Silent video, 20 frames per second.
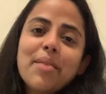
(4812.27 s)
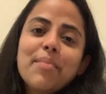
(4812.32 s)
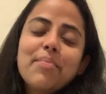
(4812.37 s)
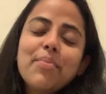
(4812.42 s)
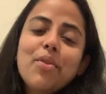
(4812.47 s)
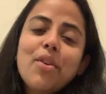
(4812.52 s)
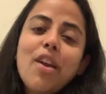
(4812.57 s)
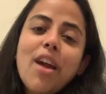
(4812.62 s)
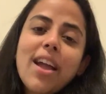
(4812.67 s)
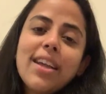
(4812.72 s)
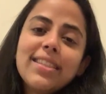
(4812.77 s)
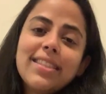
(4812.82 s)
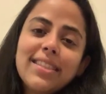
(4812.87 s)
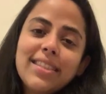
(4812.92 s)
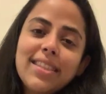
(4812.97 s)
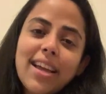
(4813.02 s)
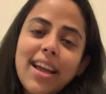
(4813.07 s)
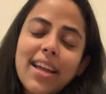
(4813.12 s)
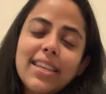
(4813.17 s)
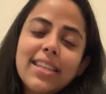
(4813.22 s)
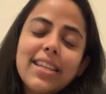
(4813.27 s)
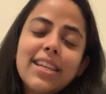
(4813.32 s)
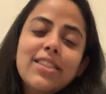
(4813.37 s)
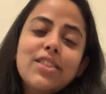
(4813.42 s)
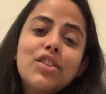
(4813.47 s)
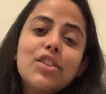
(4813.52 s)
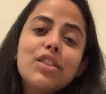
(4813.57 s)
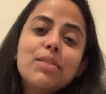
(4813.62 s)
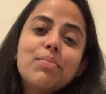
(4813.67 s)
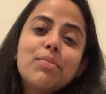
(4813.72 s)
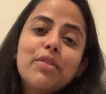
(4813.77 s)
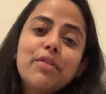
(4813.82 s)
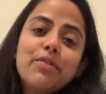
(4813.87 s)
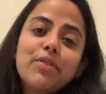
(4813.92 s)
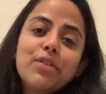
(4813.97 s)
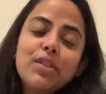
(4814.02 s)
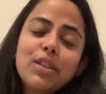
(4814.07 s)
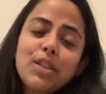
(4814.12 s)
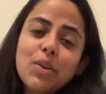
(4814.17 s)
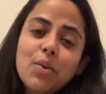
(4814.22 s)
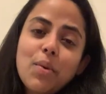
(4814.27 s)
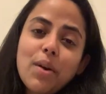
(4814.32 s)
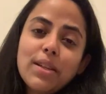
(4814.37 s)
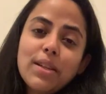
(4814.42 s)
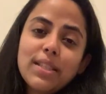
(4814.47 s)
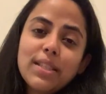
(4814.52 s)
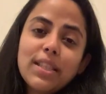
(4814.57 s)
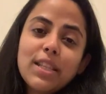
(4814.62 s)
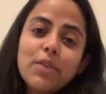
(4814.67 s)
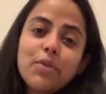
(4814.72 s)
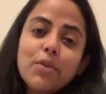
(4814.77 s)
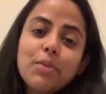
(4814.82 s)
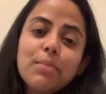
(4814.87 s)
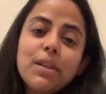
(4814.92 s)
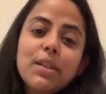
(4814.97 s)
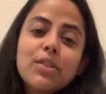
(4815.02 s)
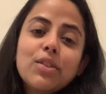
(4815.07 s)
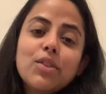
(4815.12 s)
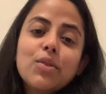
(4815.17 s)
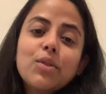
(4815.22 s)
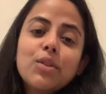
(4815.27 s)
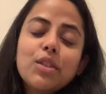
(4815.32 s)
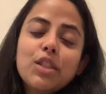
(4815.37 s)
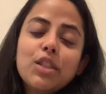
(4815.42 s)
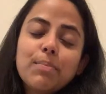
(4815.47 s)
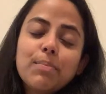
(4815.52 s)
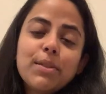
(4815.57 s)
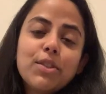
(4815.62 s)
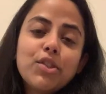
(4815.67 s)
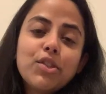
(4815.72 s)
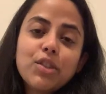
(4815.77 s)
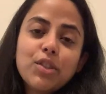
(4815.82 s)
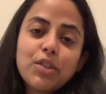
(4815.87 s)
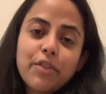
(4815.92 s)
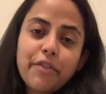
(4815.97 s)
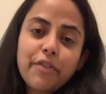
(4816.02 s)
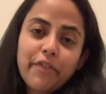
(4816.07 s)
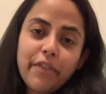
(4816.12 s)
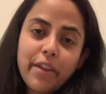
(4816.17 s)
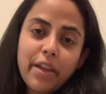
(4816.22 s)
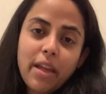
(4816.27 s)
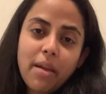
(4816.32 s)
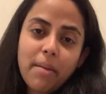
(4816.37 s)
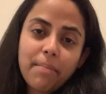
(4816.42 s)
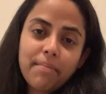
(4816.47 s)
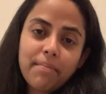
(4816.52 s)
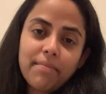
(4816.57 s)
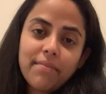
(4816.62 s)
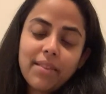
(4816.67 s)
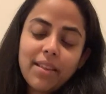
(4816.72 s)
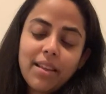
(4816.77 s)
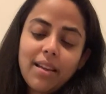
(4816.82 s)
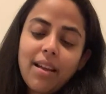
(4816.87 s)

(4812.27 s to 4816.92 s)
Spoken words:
Poor Einstein, he had just moved to the US and they were being so suspicious of him.